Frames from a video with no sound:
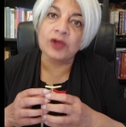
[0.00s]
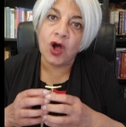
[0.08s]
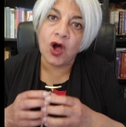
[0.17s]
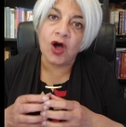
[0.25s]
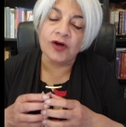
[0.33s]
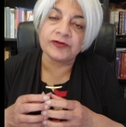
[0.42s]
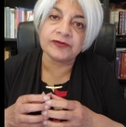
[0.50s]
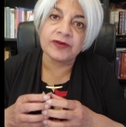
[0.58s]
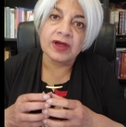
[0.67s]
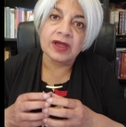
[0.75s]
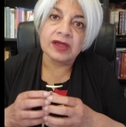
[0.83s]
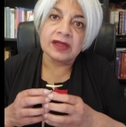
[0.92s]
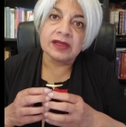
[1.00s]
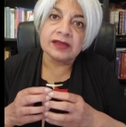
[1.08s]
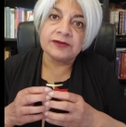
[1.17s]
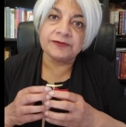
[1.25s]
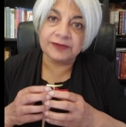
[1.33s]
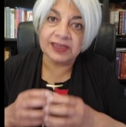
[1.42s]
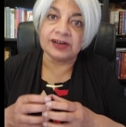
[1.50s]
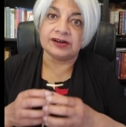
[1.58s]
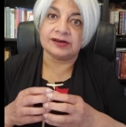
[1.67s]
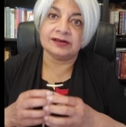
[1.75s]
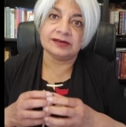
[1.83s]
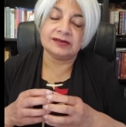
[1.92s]
of fear.
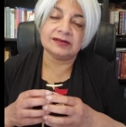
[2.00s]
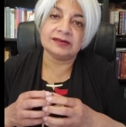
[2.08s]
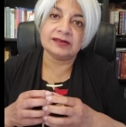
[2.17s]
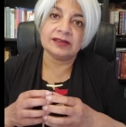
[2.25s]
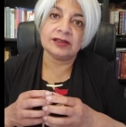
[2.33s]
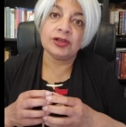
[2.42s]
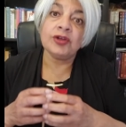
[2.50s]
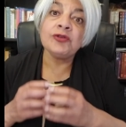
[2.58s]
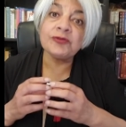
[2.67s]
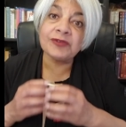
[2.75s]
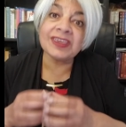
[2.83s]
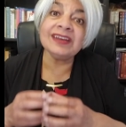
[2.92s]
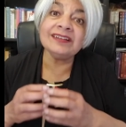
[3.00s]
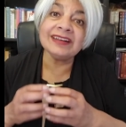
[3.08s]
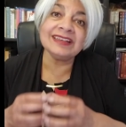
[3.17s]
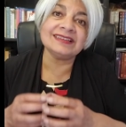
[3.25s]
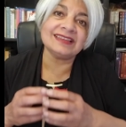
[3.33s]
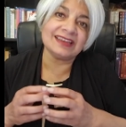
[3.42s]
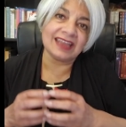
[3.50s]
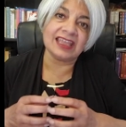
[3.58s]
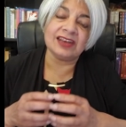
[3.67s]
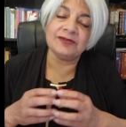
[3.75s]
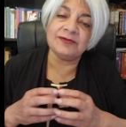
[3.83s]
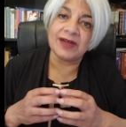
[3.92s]
Fear is the
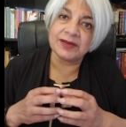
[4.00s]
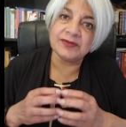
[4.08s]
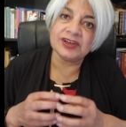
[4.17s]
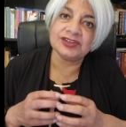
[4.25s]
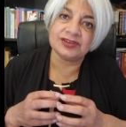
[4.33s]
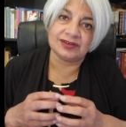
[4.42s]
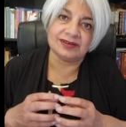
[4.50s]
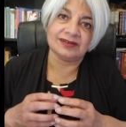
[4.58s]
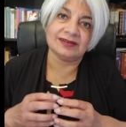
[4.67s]
negative vibration.